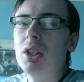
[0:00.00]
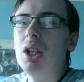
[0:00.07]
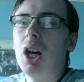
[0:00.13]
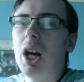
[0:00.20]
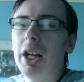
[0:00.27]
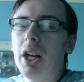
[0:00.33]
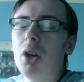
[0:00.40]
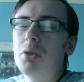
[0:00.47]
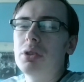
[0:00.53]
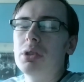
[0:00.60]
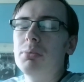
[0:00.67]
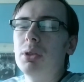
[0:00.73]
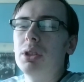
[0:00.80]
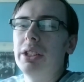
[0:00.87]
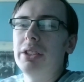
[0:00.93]
I
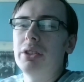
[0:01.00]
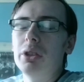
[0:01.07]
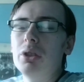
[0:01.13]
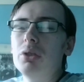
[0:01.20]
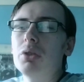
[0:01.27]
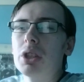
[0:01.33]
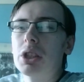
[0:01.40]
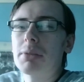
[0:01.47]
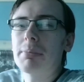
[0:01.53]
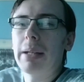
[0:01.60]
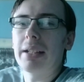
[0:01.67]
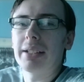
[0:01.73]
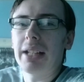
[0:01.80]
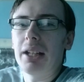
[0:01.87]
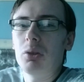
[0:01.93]
ultimately do
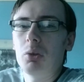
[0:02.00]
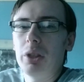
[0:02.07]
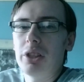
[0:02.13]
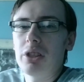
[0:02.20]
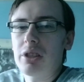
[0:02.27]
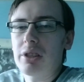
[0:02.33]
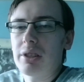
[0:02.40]
respect that wish.